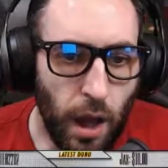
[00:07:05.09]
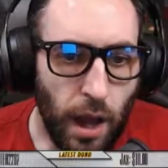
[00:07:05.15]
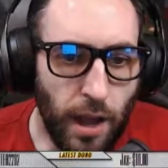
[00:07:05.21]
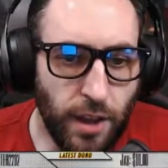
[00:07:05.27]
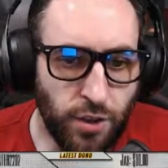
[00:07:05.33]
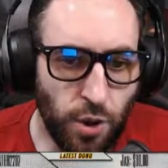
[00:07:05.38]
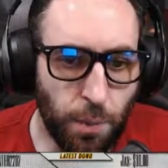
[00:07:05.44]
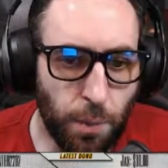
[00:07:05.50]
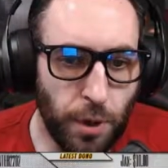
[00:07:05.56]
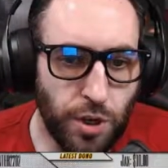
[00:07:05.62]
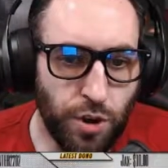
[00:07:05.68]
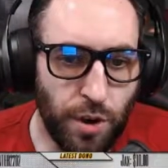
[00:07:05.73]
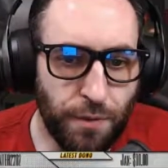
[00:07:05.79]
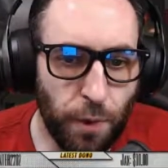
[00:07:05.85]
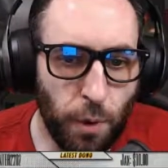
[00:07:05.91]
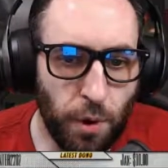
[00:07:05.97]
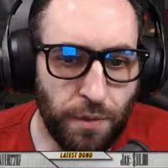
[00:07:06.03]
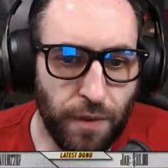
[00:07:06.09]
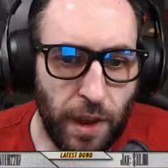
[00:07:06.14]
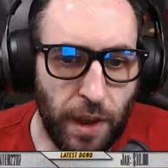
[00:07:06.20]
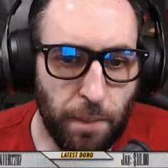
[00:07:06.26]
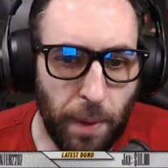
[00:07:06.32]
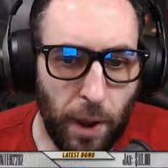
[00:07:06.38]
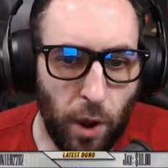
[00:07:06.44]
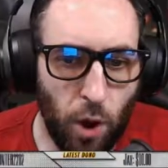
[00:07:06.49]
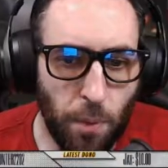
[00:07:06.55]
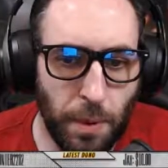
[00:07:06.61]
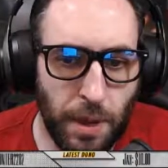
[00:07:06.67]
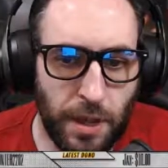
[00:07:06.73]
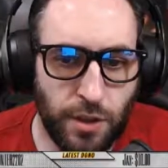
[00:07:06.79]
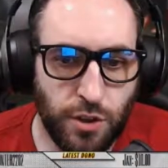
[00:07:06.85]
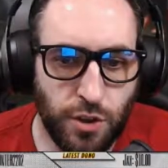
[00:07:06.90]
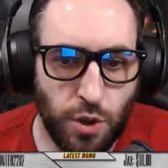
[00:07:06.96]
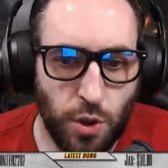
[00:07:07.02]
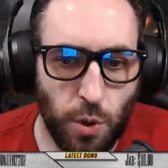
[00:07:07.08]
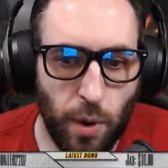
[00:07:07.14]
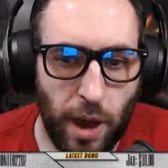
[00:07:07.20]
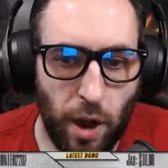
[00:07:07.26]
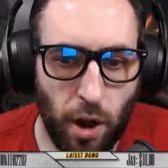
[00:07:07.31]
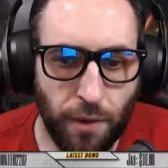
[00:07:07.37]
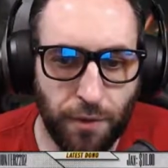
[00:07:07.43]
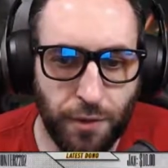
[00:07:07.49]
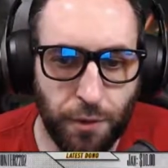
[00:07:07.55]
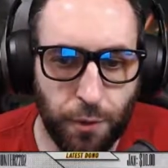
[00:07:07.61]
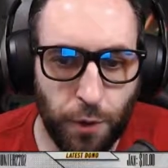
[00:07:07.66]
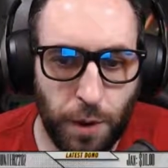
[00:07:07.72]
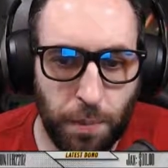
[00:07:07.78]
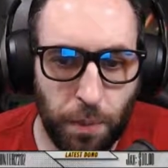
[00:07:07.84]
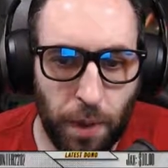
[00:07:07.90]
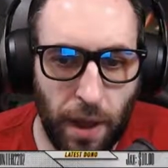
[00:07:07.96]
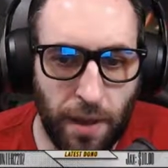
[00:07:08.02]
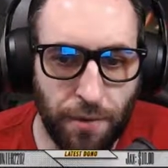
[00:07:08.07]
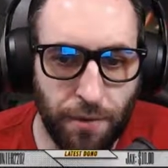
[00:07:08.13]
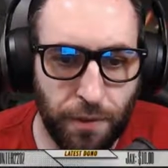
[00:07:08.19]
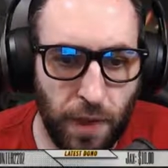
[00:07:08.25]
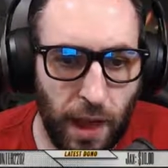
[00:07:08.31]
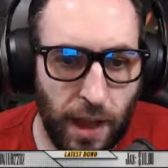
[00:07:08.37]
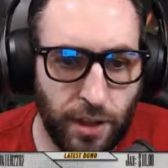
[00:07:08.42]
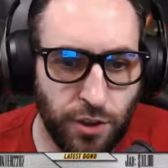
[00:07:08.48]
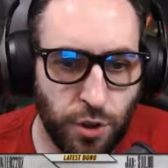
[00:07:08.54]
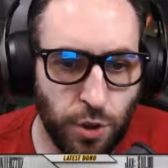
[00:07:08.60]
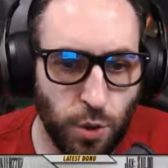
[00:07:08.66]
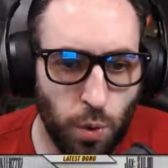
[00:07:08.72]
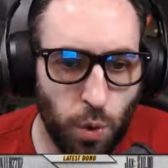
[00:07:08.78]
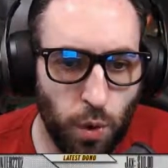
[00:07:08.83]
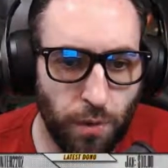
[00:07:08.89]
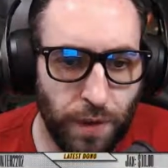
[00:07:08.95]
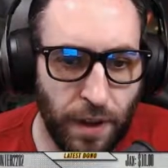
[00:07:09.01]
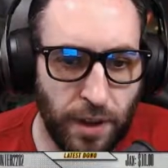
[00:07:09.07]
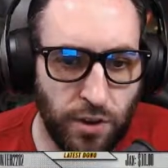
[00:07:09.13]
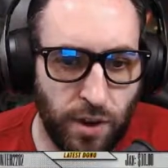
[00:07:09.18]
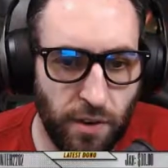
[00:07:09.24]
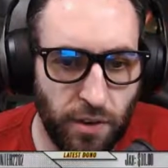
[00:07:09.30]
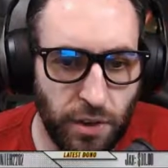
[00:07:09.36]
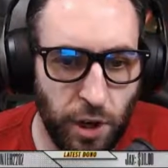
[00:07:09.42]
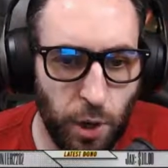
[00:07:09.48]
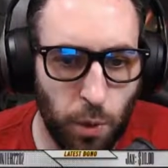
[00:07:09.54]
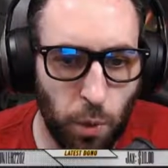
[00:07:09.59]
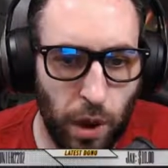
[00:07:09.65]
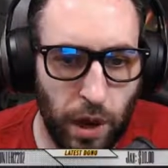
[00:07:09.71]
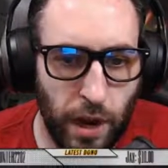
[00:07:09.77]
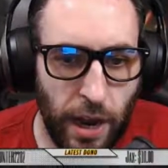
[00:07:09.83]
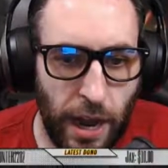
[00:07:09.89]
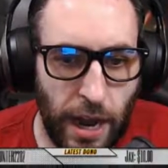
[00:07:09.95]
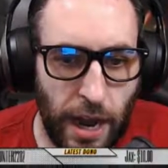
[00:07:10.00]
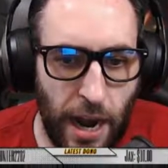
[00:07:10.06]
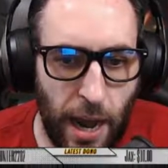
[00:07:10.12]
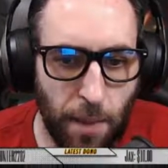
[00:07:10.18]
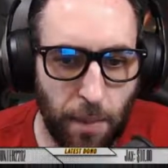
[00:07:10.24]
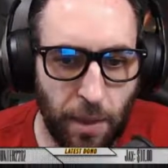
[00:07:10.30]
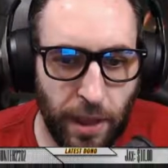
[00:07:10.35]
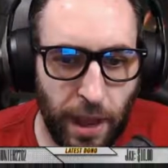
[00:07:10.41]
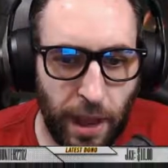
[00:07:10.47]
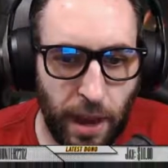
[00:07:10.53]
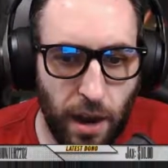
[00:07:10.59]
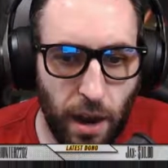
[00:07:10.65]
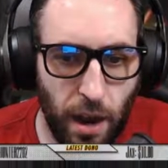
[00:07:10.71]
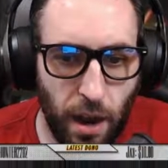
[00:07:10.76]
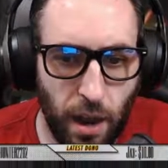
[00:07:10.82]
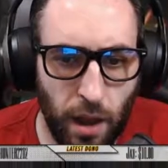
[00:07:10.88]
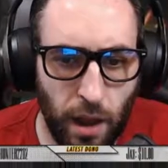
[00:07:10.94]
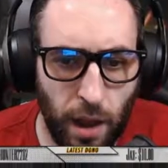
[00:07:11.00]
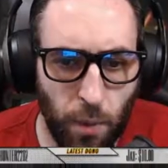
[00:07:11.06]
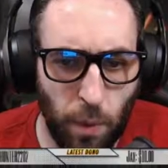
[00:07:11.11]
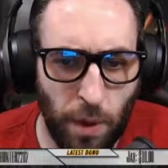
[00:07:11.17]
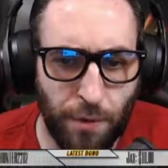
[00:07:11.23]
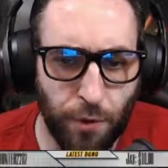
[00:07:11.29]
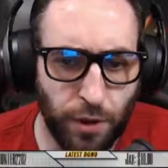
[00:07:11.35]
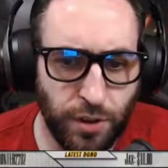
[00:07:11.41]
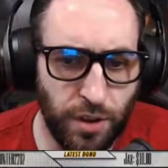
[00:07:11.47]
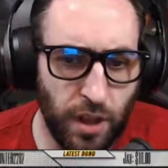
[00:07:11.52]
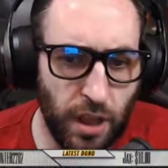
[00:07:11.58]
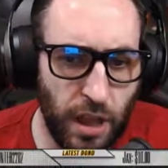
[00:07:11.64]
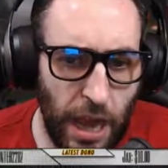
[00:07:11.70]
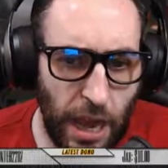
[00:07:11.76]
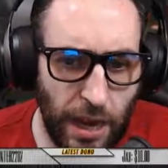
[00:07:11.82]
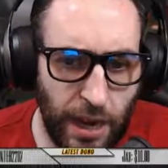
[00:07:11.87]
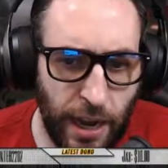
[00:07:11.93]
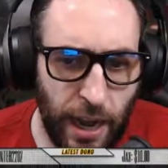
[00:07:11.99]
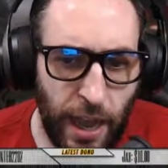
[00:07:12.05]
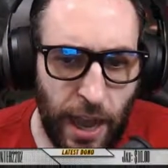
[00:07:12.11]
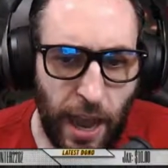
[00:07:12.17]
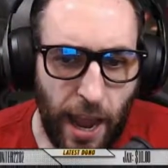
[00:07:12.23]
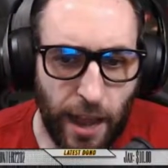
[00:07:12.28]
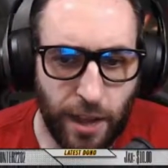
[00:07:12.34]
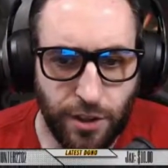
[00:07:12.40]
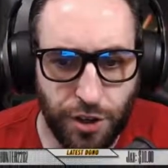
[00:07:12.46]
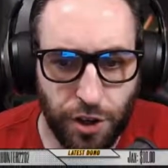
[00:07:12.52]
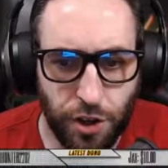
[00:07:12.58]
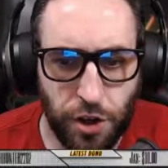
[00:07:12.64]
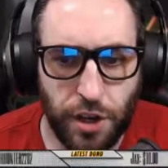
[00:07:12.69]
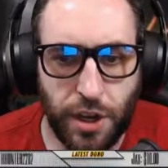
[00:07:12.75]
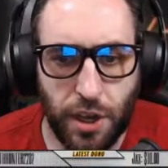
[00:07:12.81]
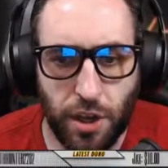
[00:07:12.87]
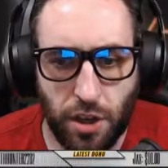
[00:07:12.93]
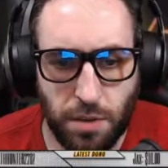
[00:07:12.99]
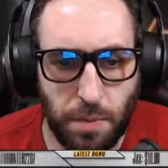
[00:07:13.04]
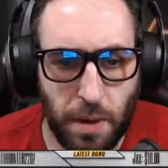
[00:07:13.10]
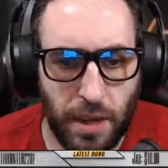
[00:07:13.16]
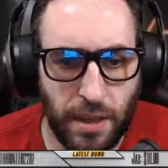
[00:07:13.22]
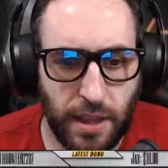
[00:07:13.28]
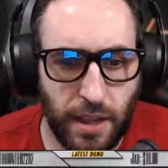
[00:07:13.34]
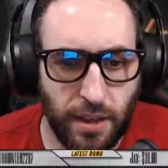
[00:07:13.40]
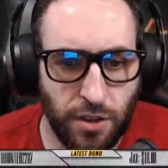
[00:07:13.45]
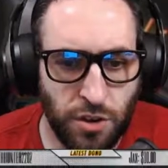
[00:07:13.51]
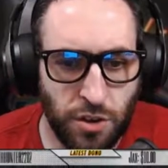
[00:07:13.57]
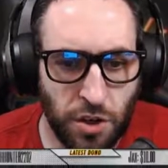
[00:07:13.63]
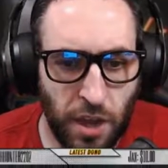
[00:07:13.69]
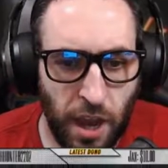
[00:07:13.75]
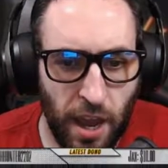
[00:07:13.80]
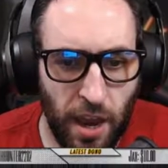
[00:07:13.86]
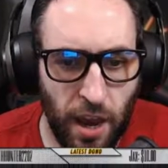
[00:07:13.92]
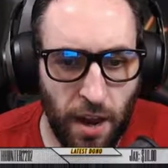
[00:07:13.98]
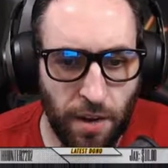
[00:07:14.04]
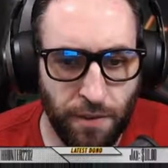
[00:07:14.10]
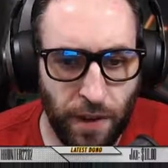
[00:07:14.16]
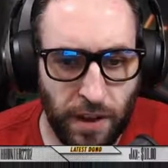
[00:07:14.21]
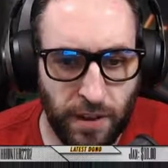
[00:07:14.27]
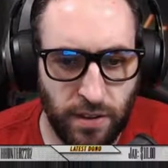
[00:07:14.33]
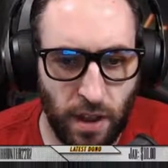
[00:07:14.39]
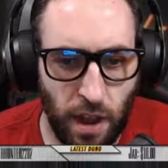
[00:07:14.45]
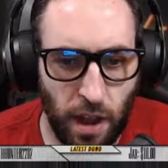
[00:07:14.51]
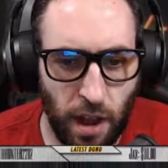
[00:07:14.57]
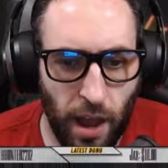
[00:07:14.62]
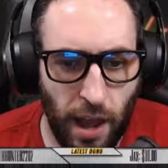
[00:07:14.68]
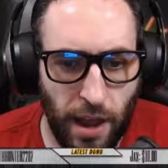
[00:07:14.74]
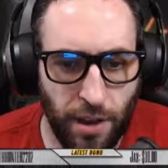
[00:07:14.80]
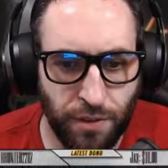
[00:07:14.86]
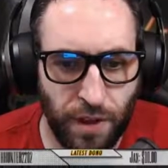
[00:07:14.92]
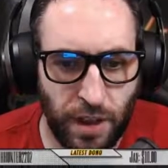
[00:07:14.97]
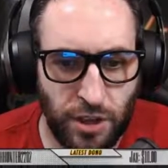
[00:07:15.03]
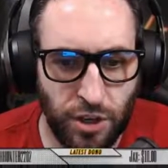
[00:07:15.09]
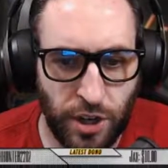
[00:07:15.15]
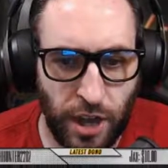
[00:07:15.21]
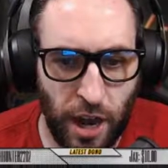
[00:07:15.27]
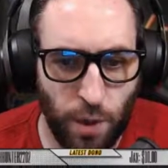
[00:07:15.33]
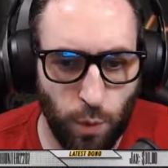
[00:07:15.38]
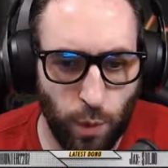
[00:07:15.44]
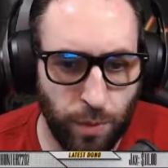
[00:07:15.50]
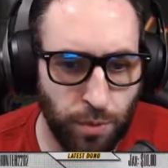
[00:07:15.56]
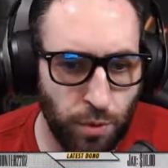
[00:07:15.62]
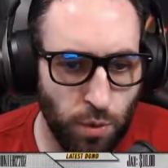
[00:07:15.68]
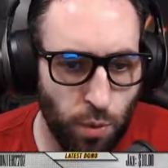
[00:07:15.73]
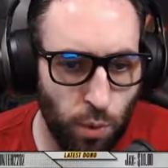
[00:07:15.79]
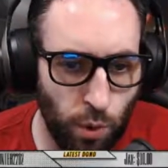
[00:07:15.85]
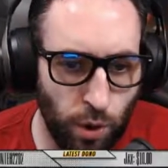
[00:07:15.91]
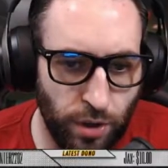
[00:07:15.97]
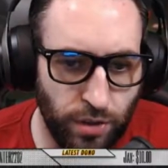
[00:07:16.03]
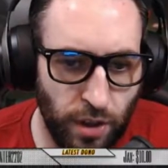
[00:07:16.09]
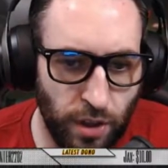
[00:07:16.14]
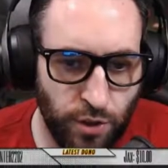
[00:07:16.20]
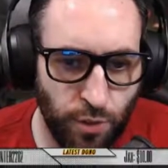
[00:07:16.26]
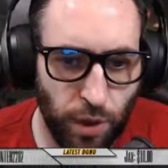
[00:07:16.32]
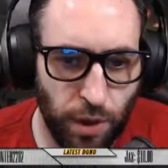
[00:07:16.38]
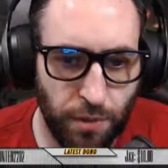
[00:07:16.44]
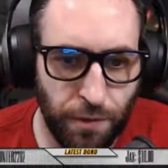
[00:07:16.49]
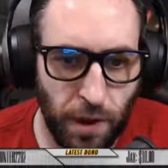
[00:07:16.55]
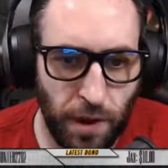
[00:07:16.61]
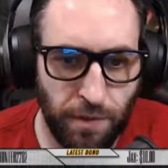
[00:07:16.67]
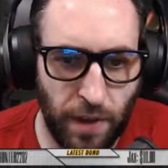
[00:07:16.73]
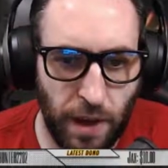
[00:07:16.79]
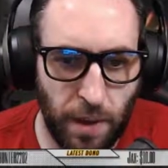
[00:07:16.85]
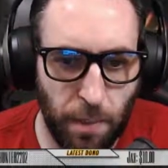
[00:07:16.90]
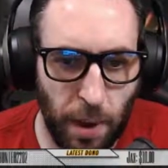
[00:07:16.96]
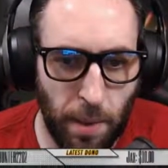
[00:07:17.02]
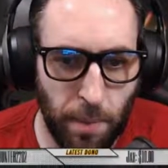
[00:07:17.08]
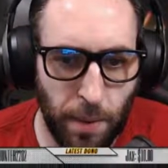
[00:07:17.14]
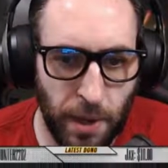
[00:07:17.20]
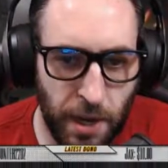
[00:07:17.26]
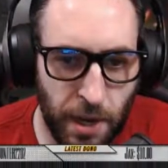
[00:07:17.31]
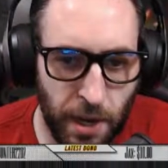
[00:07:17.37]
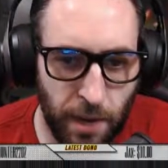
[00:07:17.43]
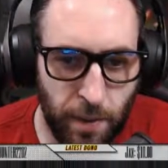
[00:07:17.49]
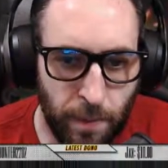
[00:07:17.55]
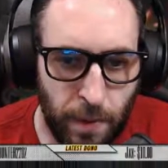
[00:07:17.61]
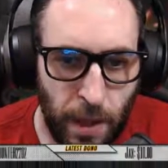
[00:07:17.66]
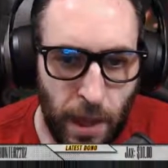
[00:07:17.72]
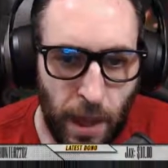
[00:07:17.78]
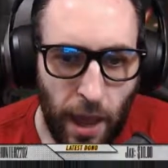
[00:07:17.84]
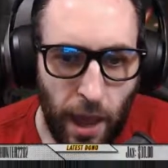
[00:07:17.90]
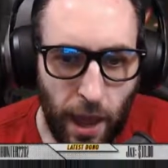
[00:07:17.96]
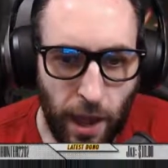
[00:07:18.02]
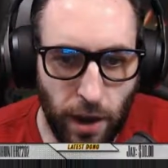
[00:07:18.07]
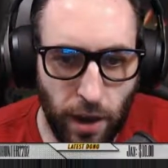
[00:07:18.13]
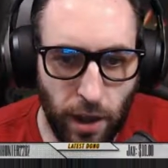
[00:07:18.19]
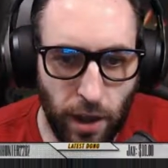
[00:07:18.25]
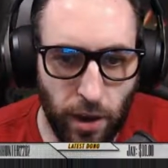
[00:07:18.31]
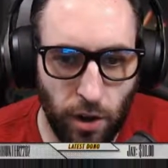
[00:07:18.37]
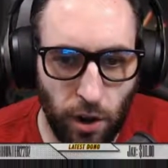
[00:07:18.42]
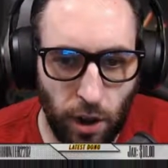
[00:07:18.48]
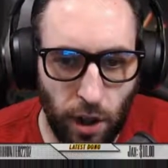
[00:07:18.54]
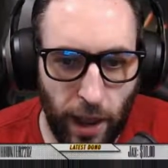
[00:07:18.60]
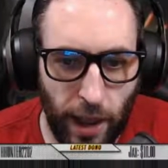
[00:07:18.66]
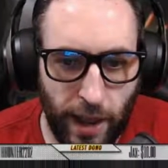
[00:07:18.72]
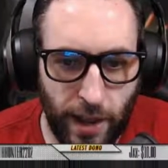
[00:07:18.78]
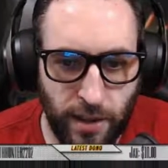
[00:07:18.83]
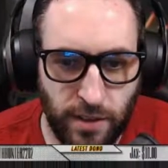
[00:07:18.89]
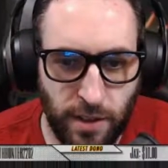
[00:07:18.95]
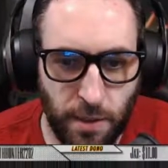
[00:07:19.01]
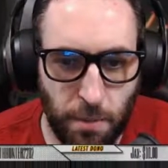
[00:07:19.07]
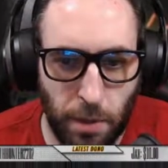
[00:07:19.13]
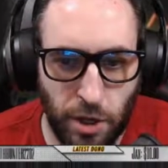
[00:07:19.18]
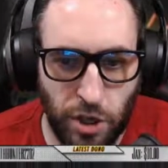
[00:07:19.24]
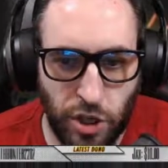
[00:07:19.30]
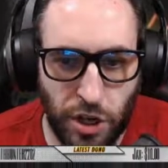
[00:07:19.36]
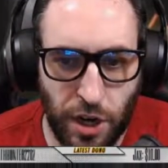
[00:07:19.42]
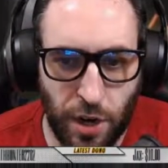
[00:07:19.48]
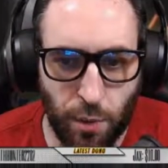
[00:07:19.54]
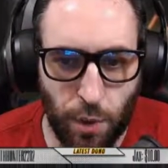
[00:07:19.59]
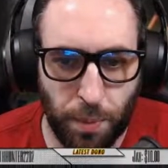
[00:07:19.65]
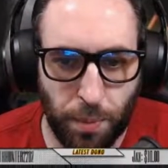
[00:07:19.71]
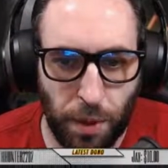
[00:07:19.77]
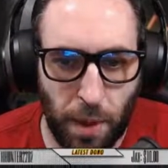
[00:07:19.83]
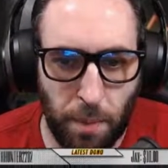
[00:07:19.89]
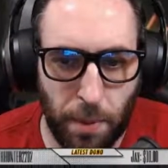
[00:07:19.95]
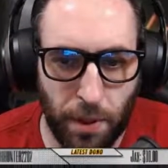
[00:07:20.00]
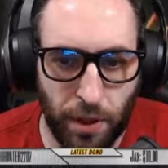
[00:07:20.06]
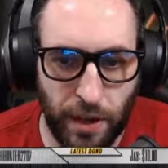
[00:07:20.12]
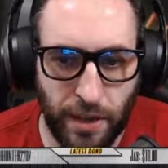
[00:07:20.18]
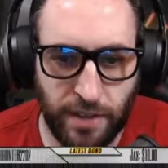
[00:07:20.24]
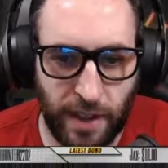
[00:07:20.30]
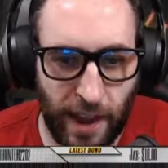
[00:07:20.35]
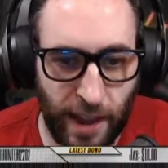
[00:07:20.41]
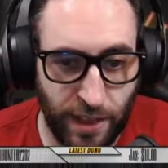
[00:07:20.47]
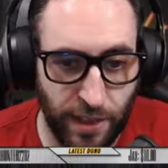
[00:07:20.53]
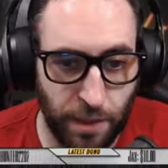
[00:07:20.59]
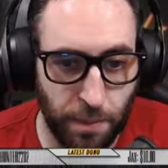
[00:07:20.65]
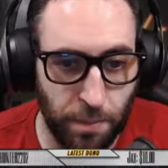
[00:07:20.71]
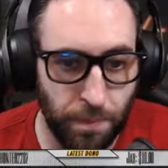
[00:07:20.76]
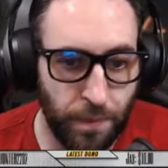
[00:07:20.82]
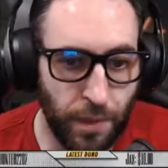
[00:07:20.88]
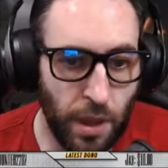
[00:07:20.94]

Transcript: So a pretty straightforward event by all means. You head off to free play, fly to or fast travel near an anomaly, and wait for it to unlock. Enter, kill as many things as you can, and as fast as you can, and reap the rewards. It's a really fun event in my opinion, and it'll add some much needed replayability to Anthem.